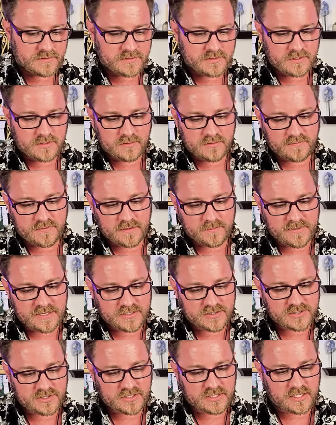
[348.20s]
Two of them
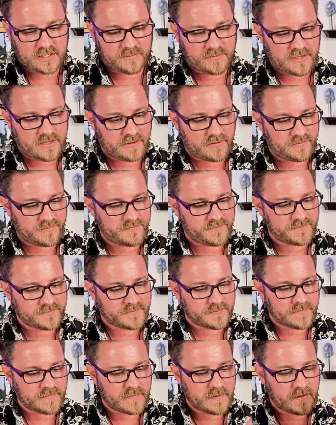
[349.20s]
actually came out.
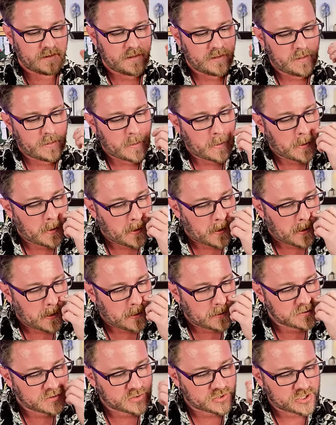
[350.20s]

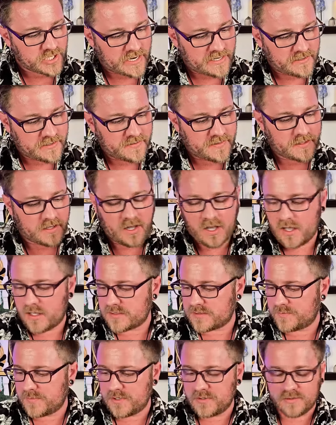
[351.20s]
So Child of the
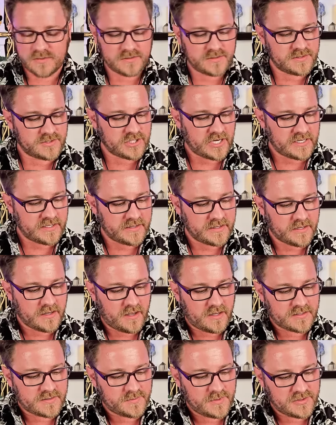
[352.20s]
Cosmos,
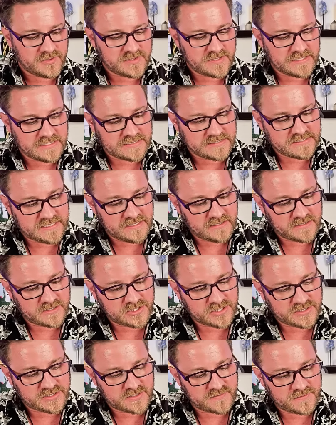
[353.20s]
the
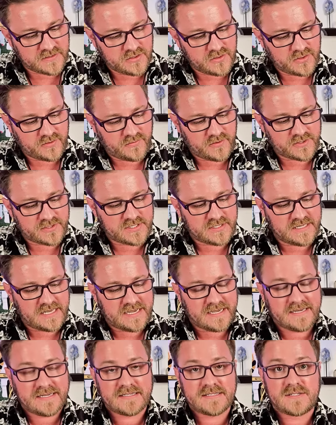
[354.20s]
intelligence of the universe
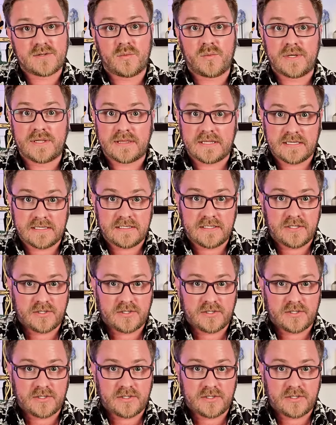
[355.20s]
lies within